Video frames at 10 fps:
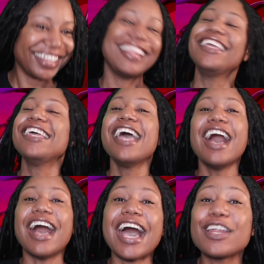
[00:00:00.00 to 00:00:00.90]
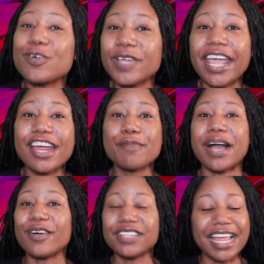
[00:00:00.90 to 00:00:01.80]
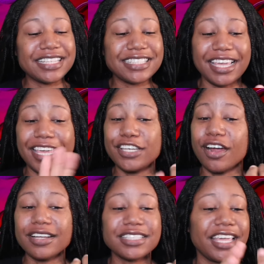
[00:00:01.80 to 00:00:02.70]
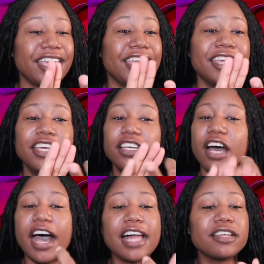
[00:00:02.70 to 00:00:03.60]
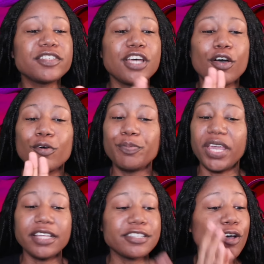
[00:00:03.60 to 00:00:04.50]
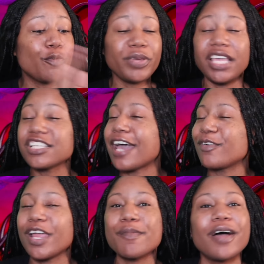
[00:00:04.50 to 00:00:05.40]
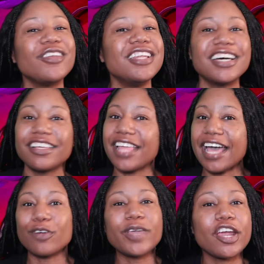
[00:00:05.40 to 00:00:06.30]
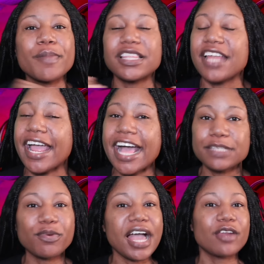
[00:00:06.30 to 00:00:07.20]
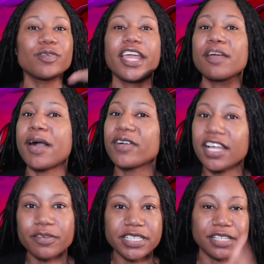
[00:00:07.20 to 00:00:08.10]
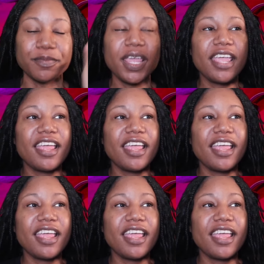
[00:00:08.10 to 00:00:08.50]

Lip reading: I don't care about light skin, dark skin, olive tone, pink tone, peach. I don't care about none of that. I don't care about the diaspora. I don't care about colorism.